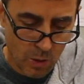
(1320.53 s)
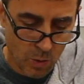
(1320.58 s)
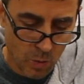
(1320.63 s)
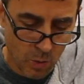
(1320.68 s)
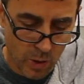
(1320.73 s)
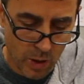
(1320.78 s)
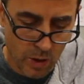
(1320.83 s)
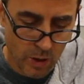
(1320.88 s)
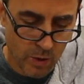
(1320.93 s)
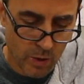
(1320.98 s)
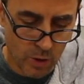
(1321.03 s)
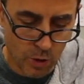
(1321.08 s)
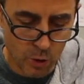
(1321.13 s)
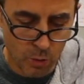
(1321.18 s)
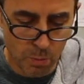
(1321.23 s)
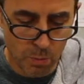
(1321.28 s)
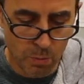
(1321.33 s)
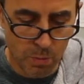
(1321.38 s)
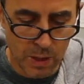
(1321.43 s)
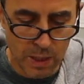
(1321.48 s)
where the
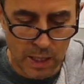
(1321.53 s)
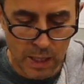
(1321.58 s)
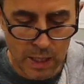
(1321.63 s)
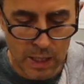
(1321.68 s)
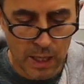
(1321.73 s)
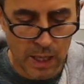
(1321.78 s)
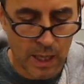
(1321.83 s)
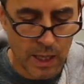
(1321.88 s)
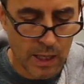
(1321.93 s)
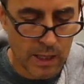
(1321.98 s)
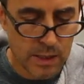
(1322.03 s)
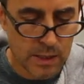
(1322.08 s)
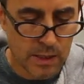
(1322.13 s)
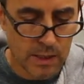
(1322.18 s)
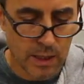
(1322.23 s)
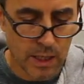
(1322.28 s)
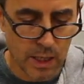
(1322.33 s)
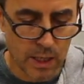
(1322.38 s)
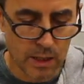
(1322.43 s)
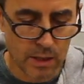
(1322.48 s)
loop begins
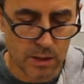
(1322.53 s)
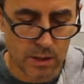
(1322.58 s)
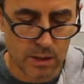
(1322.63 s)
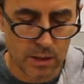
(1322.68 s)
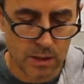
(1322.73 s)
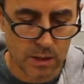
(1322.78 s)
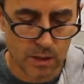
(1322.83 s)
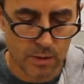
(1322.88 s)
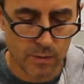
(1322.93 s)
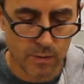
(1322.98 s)
and ends.